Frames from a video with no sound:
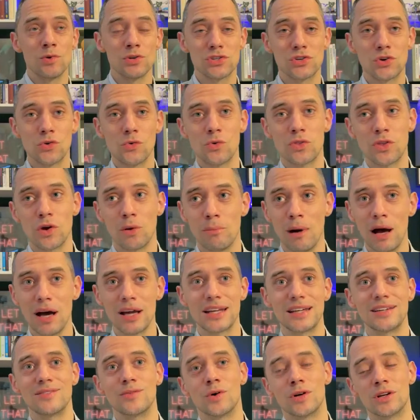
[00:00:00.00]
true with your
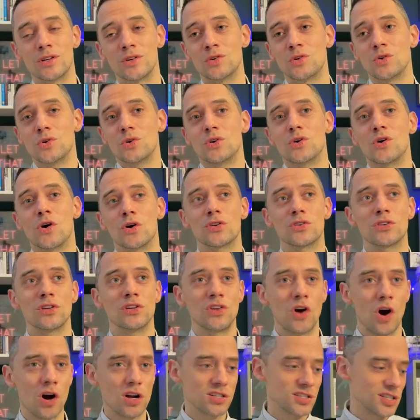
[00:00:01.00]
body. What do? You go to the
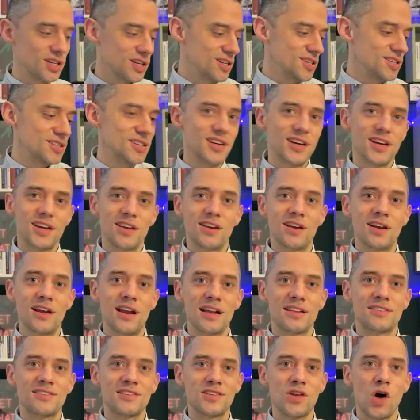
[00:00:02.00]
doctor, you
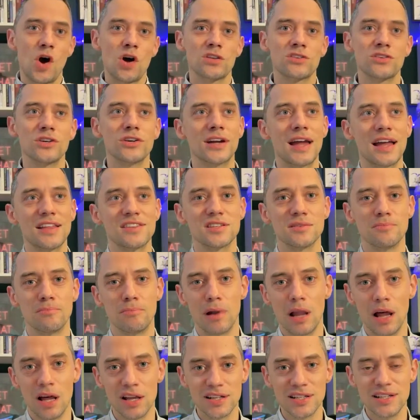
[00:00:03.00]
let the doctor get some
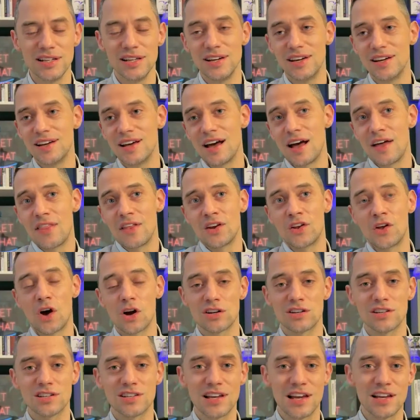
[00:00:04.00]
blood, and then the
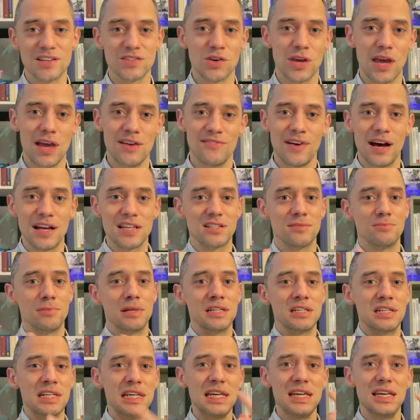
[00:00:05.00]
doctor says, okay,
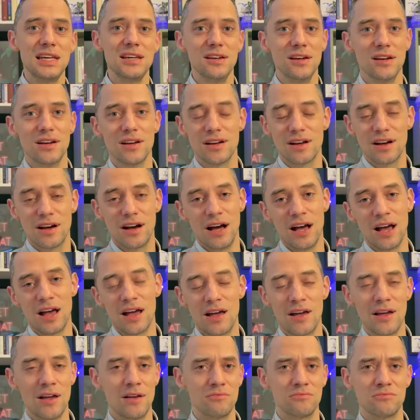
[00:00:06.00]
vitamin D,
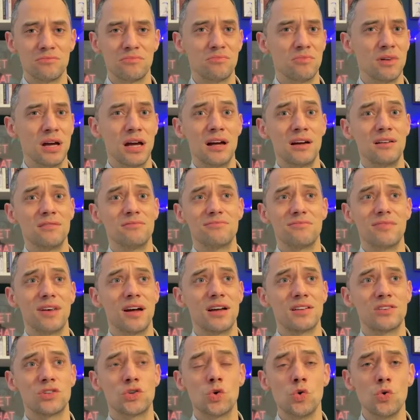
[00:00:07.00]

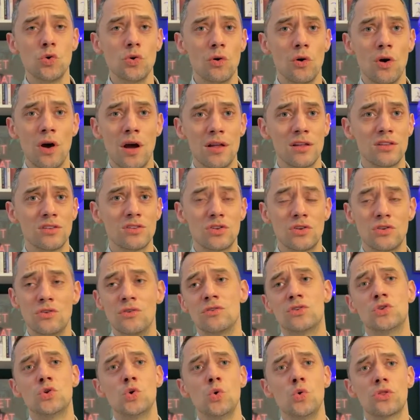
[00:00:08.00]

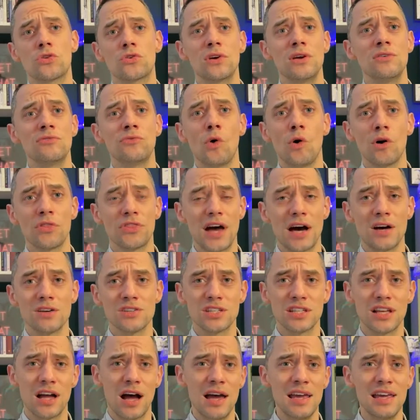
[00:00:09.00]

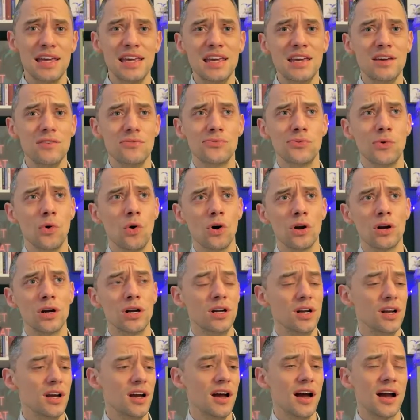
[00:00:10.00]
4,000 IE
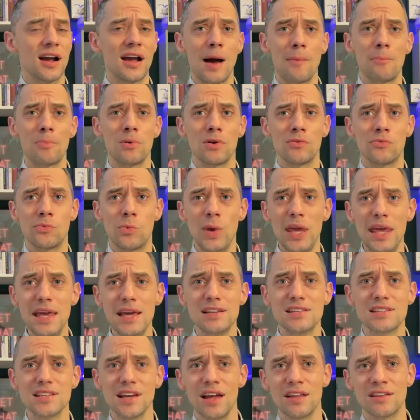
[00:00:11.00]
for a couple of
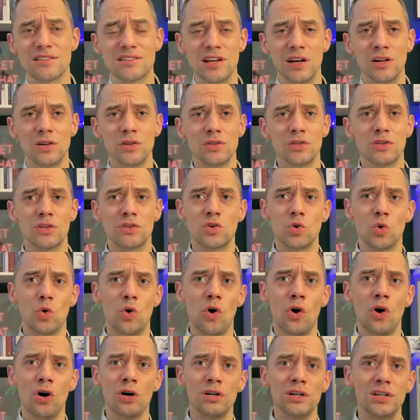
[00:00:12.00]
weeks until
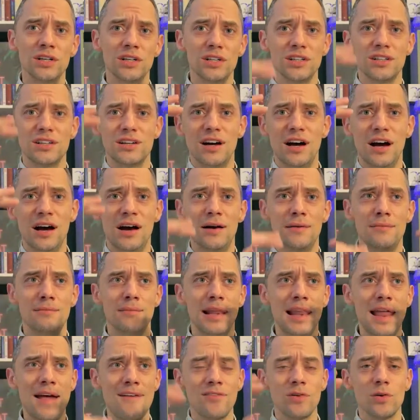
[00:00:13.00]
your
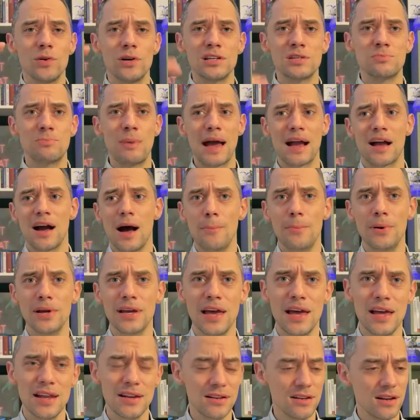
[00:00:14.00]
level is back up
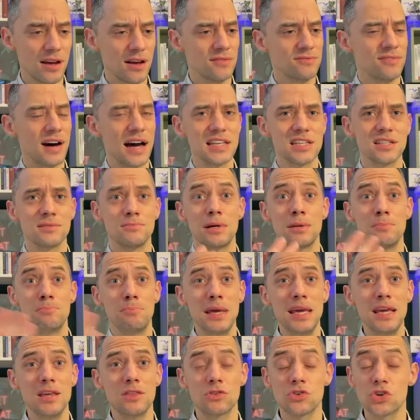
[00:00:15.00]
again. Vitamin
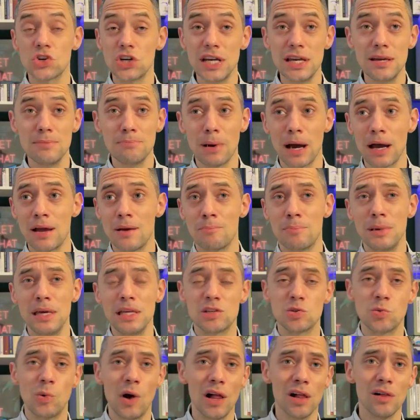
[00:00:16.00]
B3, by
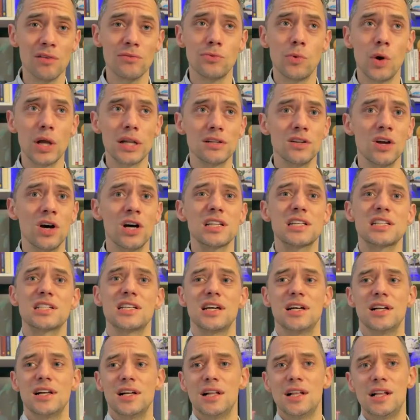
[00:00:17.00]
B12, whatnot,
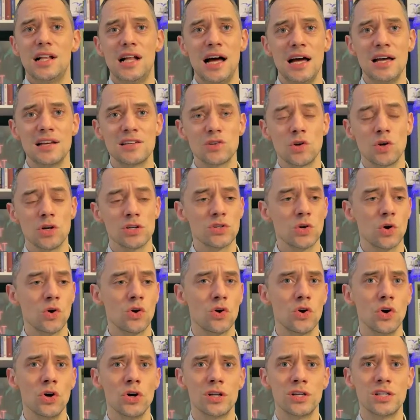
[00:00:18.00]
is also
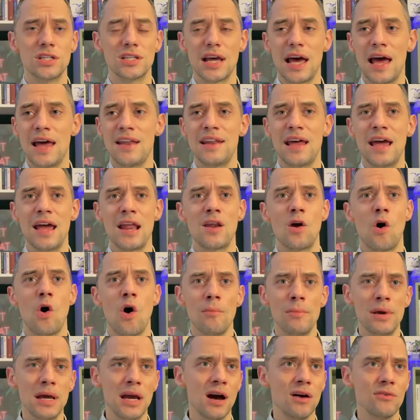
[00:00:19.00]
good. And then
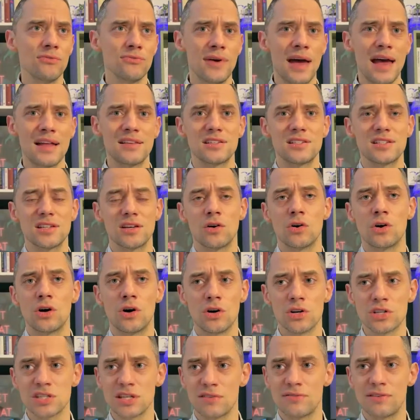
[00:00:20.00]
omega fats
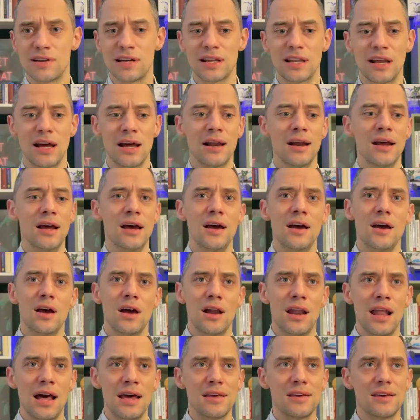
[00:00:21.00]
or stuff like that.
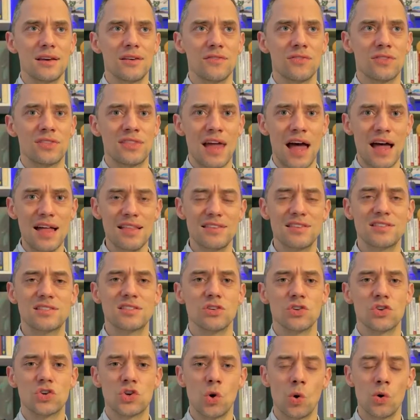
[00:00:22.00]
Like, that's
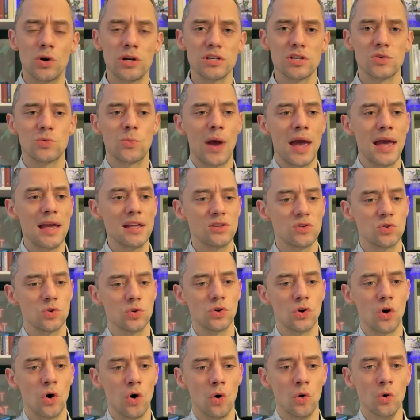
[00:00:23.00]
the surest way
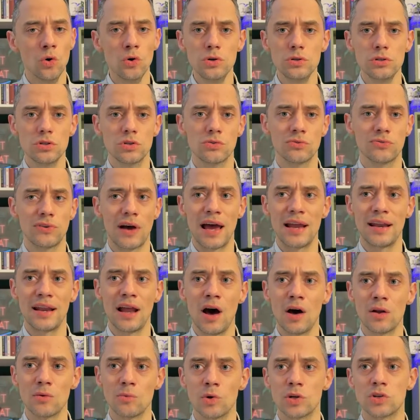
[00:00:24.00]
to find
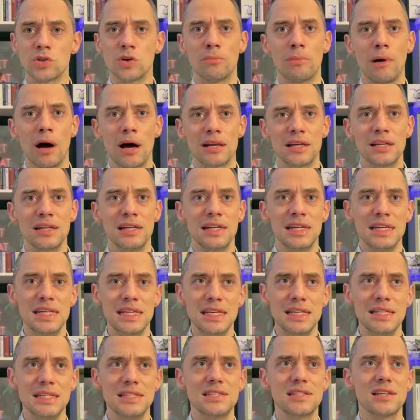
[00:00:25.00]
out what your body
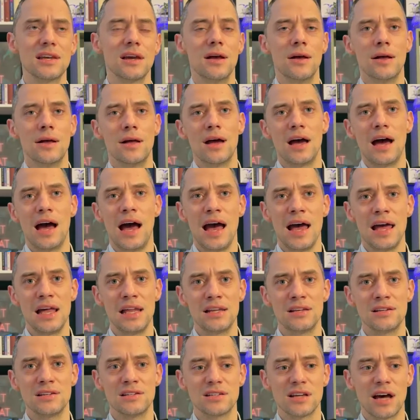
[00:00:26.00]
needs.
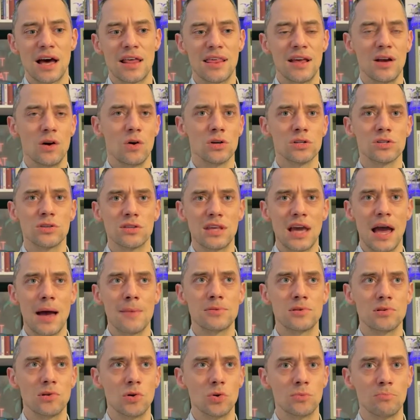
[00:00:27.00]
And I think also the
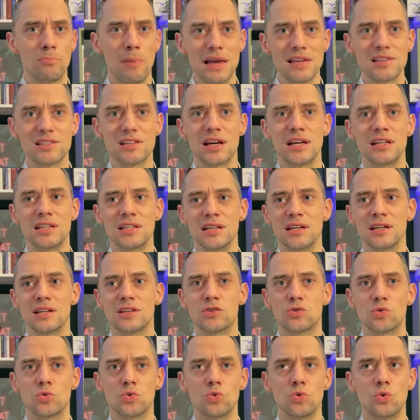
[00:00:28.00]
absolute best idea
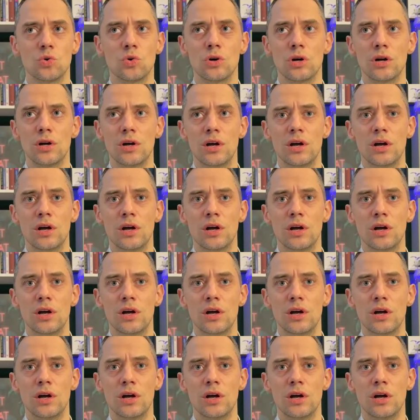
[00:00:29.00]
to,